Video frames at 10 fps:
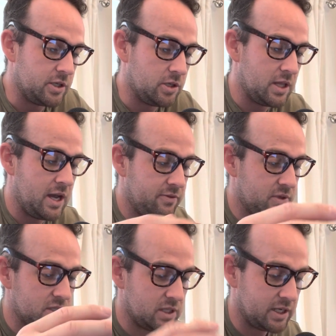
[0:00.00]
you'll have the
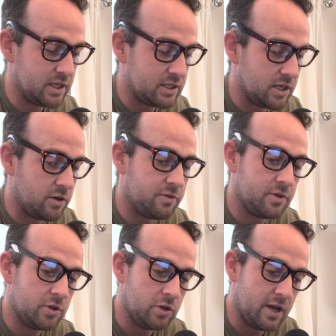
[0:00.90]
sling itself,
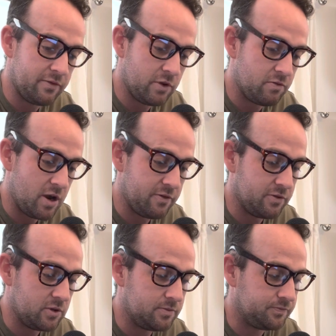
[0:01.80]
you have your rifle.